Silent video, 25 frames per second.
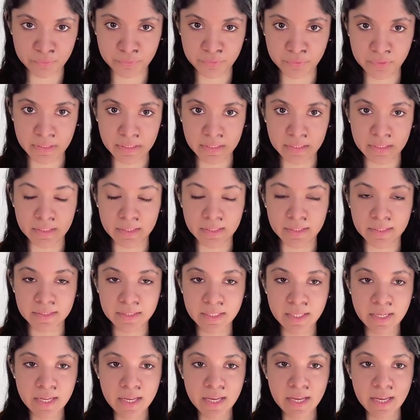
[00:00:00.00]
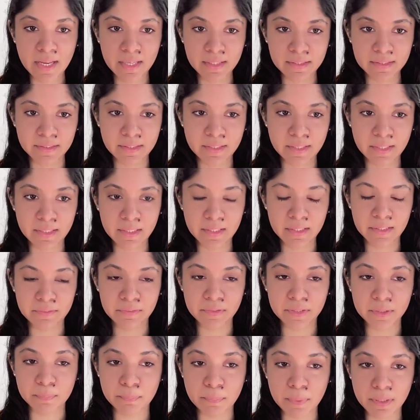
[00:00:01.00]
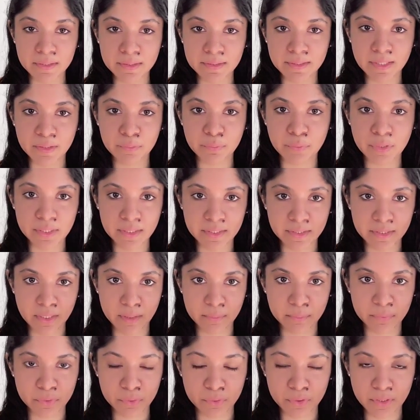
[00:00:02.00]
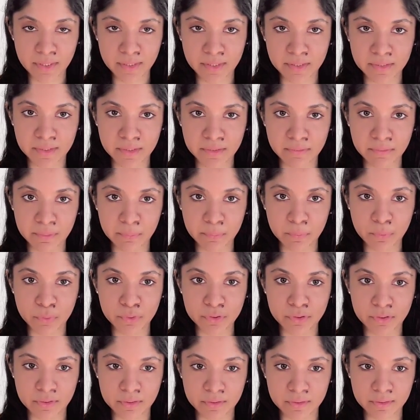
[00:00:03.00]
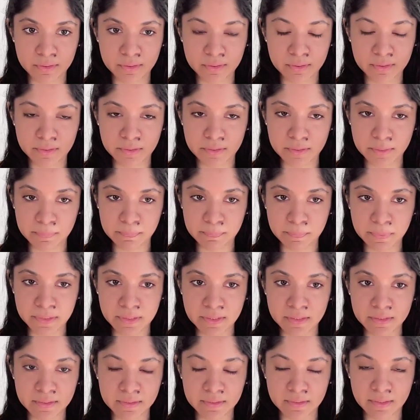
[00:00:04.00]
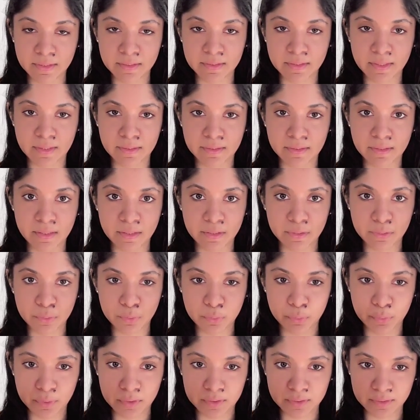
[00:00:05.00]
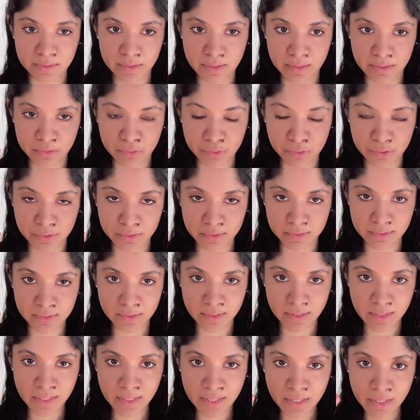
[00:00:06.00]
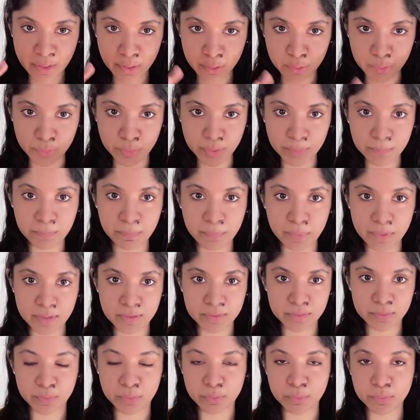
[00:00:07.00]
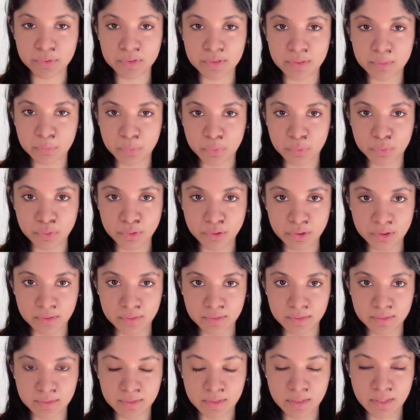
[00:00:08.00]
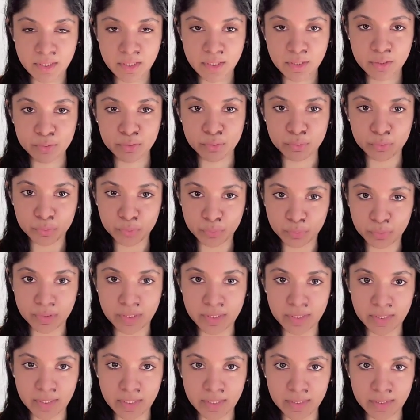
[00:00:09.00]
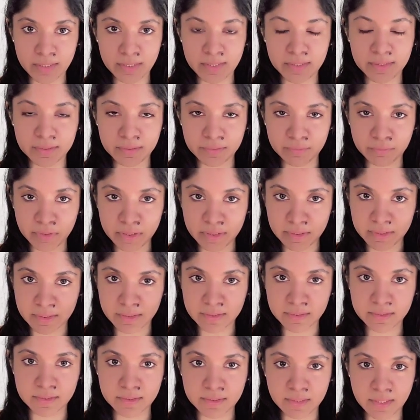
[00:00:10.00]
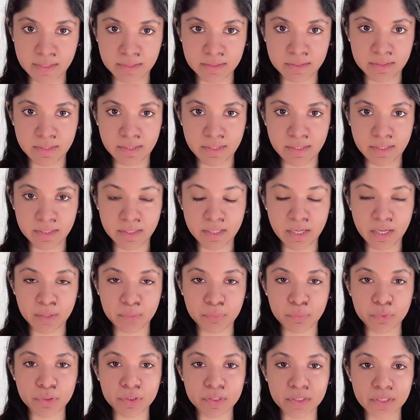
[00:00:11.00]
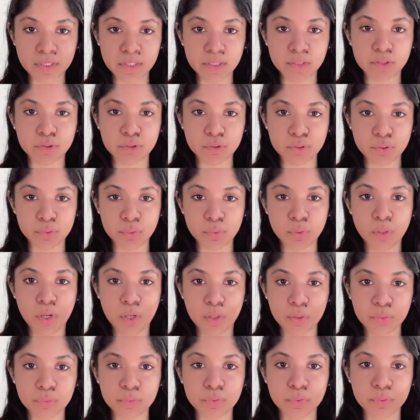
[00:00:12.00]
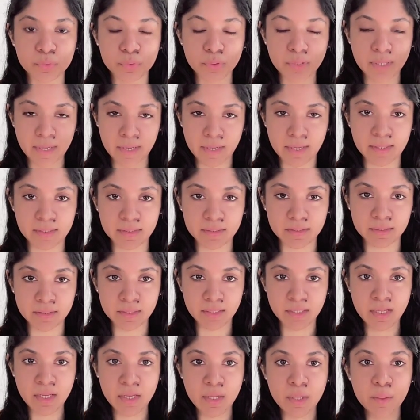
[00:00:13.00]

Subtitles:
feel it and they live it. But then when it comes to negative emotions, the biggest thing that they do is they just repress those emotions. So today, in with this technique, I would teach you how you can